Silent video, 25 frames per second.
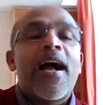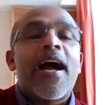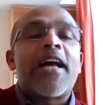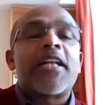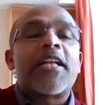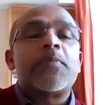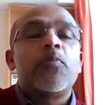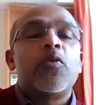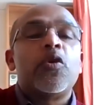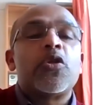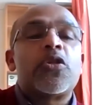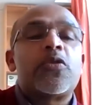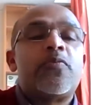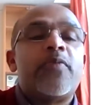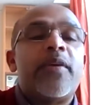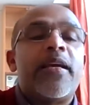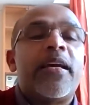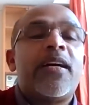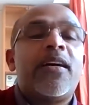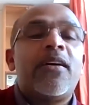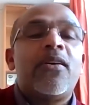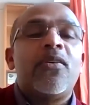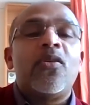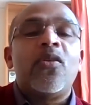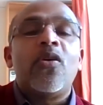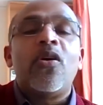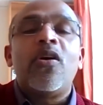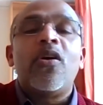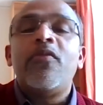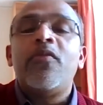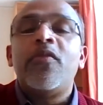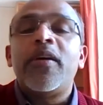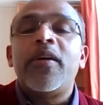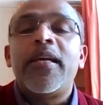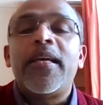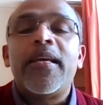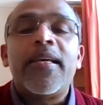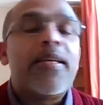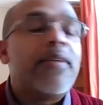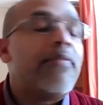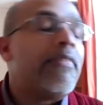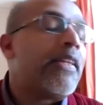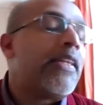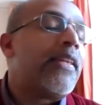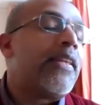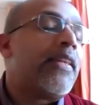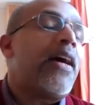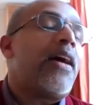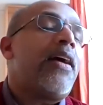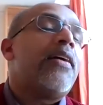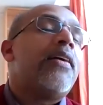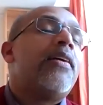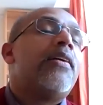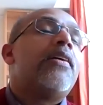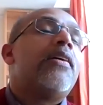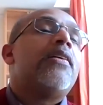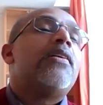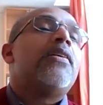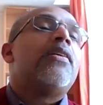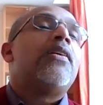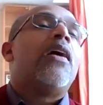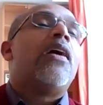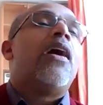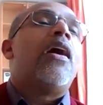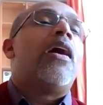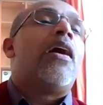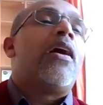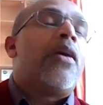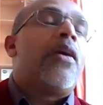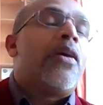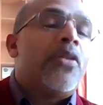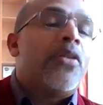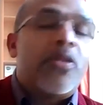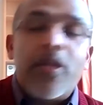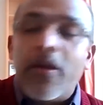atmosphere or with the, uh,